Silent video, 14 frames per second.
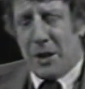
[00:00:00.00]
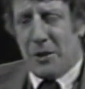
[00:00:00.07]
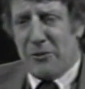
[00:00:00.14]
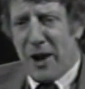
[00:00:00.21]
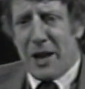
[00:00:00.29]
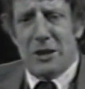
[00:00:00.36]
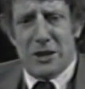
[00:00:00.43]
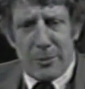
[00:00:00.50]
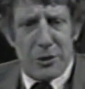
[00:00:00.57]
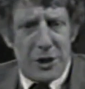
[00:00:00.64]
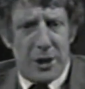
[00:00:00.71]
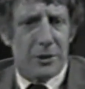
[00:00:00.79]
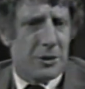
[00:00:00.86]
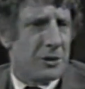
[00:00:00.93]
Find some
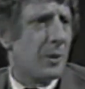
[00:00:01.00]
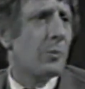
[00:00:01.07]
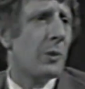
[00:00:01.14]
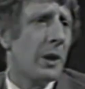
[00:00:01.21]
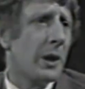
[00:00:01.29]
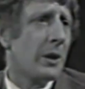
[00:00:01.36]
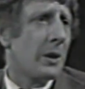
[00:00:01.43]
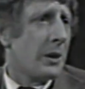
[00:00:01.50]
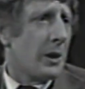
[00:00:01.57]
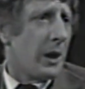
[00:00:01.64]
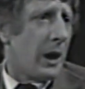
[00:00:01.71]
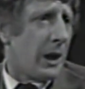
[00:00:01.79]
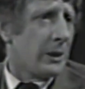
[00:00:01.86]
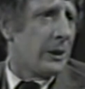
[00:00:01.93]
shelter somewhere,
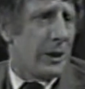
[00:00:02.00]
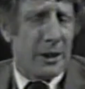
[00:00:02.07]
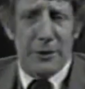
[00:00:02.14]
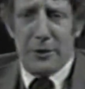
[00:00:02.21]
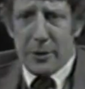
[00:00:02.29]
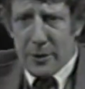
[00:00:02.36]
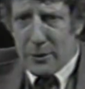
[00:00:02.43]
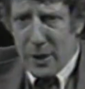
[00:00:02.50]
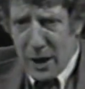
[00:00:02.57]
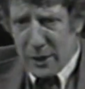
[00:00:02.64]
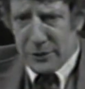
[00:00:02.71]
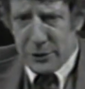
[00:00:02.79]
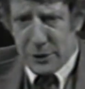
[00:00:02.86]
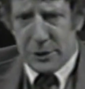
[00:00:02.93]
huddle under the
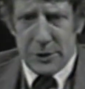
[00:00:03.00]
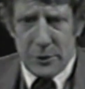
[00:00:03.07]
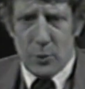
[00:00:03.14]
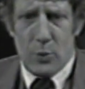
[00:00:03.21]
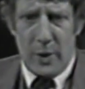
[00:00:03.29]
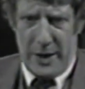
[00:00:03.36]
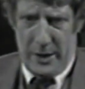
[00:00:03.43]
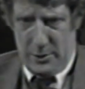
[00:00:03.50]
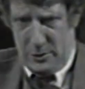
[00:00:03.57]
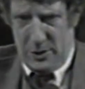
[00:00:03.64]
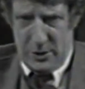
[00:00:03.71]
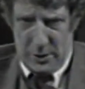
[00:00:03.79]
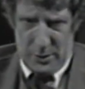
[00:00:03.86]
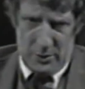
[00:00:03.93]
rafters and wait
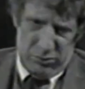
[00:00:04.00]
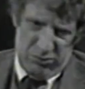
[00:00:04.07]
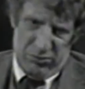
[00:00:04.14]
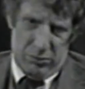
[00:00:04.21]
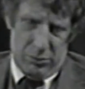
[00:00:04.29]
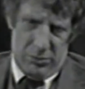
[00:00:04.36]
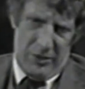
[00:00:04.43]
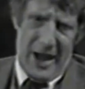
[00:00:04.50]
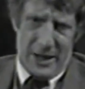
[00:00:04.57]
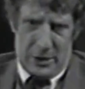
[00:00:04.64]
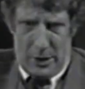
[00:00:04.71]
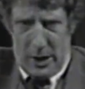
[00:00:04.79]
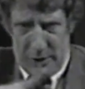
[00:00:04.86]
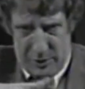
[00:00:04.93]
until
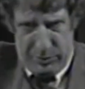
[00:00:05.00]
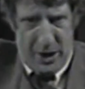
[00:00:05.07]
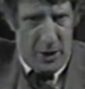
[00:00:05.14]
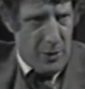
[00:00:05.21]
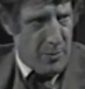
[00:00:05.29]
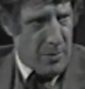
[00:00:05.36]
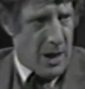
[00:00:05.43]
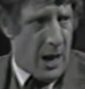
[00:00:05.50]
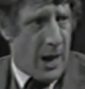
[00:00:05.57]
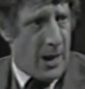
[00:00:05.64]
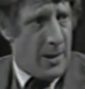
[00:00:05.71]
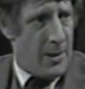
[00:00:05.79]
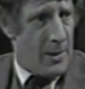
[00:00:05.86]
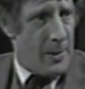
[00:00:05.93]
that lot's blown
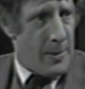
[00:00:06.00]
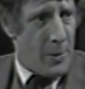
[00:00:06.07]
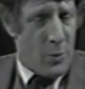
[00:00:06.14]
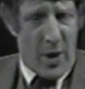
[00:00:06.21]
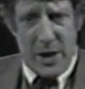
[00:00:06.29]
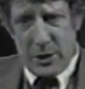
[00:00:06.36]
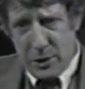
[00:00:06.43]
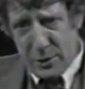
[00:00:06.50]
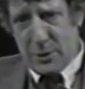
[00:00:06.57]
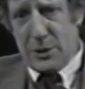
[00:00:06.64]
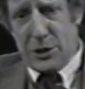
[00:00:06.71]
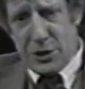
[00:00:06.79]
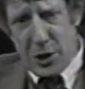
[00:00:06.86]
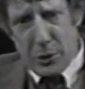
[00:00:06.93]
by, wait
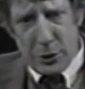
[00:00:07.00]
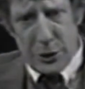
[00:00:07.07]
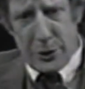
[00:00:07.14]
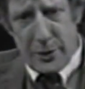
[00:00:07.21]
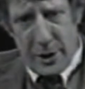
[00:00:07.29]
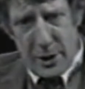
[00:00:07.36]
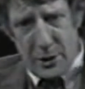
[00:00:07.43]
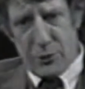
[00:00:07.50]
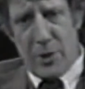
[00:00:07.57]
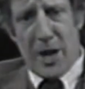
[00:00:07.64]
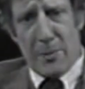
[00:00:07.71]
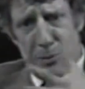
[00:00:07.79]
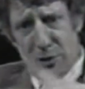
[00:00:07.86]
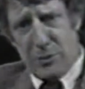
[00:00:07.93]
till the soldiery has
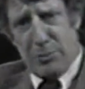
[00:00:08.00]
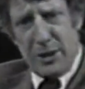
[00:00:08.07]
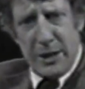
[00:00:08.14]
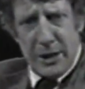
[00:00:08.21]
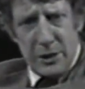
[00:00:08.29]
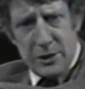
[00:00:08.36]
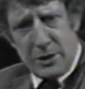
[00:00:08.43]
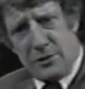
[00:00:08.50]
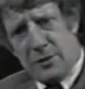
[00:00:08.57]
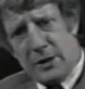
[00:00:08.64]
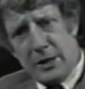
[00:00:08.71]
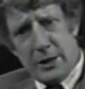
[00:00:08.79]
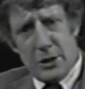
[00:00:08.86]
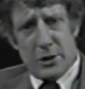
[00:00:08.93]
raped and pillaged this
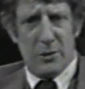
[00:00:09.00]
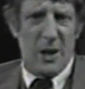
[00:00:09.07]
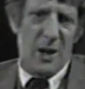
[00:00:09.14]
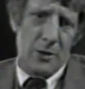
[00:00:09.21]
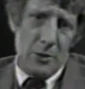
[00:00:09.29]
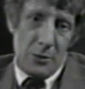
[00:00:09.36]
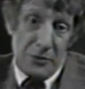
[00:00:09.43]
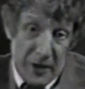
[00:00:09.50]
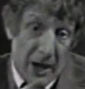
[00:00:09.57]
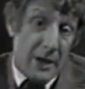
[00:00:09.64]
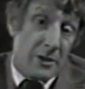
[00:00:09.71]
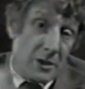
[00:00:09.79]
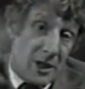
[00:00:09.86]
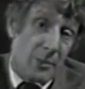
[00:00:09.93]
village, and then you'll
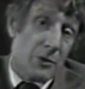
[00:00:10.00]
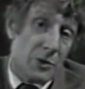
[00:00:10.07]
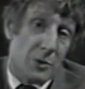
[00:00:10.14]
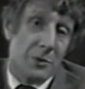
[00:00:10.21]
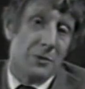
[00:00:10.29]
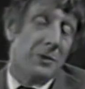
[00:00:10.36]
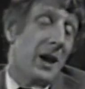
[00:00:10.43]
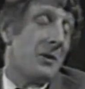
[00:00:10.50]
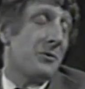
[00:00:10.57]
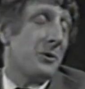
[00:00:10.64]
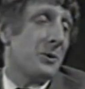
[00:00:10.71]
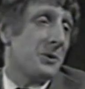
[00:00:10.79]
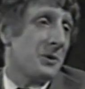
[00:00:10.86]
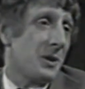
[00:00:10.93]
find some sort of life
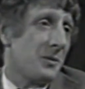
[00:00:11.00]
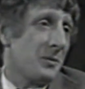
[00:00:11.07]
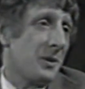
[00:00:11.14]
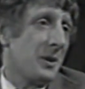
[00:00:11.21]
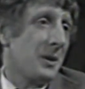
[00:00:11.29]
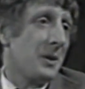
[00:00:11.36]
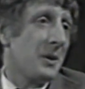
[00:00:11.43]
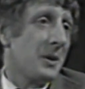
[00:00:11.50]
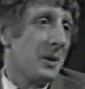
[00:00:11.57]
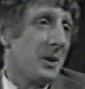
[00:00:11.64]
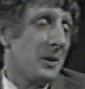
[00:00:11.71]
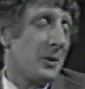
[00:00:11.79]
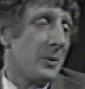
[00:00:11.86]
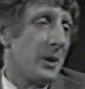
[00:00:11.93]
for yourself
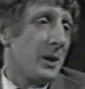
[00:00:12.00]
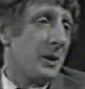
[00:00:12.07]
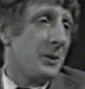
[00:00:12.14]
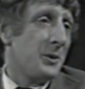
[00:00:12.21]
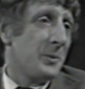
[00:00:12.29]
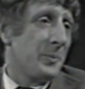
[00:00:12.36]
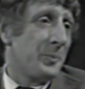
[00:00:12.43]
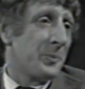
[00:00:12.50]
in the wreckage.